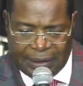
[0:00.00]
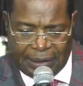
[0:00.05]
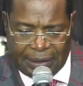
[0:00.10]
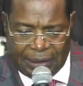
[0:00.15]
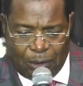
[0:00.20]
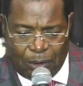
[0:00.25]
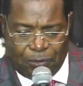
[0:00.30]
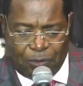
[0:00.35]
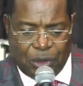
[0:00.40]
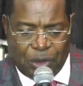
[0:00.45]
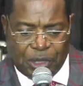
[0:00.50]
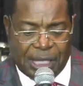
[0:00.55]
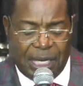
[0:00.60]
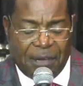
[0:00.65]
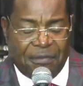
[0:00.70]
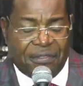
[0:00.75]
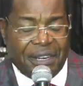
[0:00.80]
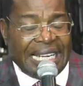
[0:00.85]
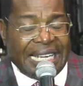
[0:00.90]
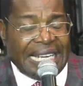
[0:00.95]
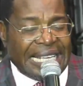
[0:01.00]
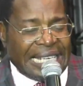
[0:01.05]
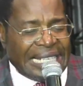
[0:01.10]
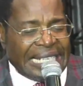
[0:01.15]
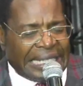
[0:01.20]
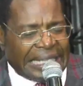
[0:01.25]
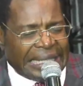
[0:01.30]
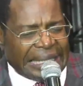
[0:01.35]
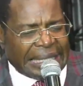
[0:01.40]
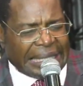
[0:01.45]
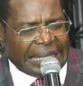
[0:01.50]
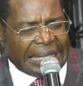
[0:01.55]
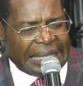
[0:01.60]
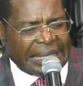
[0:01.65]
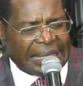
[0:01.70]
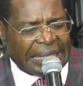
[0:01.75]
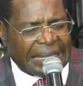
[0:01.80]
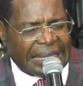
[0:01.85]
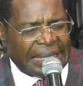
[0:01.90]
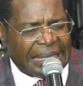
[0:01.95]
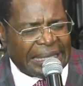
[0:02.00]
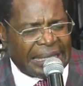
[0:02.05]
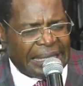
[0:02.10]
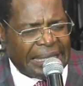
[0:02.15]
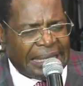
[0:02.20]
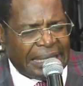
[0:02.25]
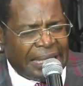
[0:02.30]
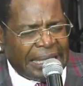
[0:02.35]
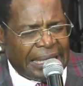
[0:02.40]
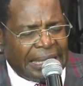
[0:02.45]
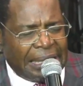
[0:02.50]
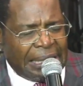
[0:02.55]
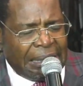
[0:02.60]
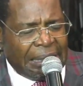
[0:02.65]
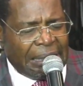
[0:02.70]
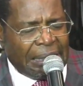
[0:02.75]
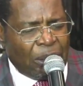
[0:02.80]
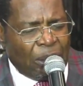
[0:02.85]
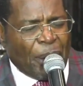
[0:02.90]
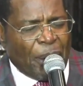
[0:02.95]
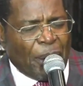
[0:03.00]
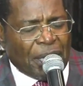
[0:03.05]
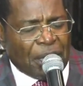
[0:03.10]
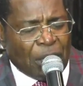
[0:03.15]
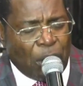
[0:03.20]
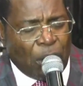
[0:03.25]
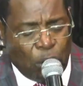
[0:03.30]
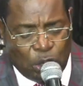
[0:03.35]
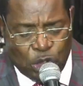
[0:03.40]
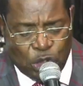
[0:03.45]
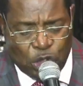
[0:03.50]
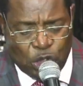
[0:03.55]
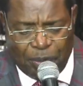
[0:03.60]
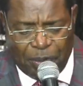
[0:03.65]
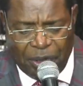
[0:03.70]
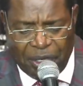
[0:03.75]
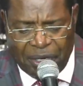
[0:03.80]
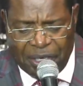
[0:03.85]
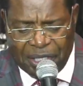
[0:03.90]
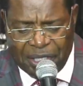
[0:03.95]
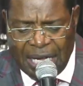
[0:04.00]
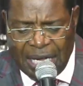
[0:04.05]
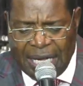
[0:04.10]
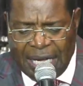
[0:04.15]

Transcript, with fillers: Of course, every leading by the Holy Spirit,